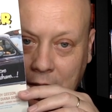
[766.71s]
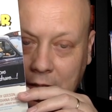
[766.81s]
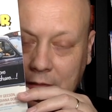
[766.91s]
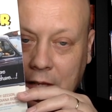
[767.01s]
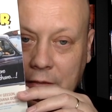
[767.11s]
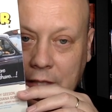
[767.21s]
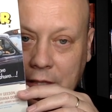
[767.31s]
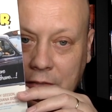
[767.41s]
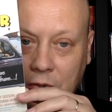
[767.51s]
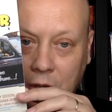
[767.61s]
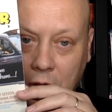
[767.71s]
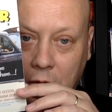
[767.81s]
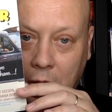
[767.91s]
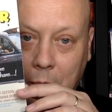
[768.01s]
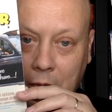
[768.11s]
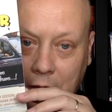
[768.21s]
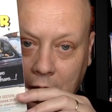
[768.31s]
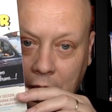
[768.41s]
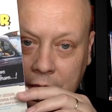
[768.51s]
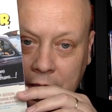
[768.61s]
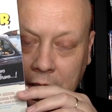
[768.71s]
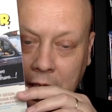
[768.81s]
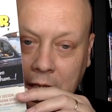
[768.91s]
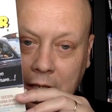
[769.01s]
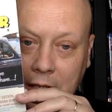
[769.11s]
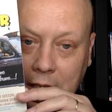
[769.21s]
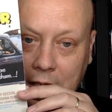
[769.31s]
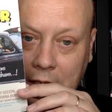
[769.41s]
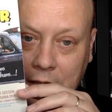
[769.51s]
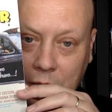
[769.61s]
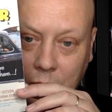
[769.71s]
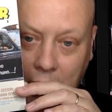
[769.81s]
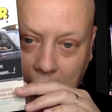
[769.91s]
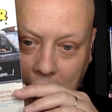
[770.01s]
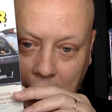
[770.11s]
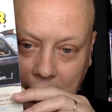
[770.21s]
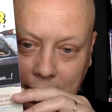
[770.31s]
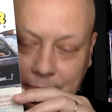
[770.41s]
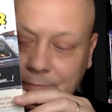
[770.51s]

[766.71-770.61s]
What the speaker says: because obviously these are known and beloved in the U.K.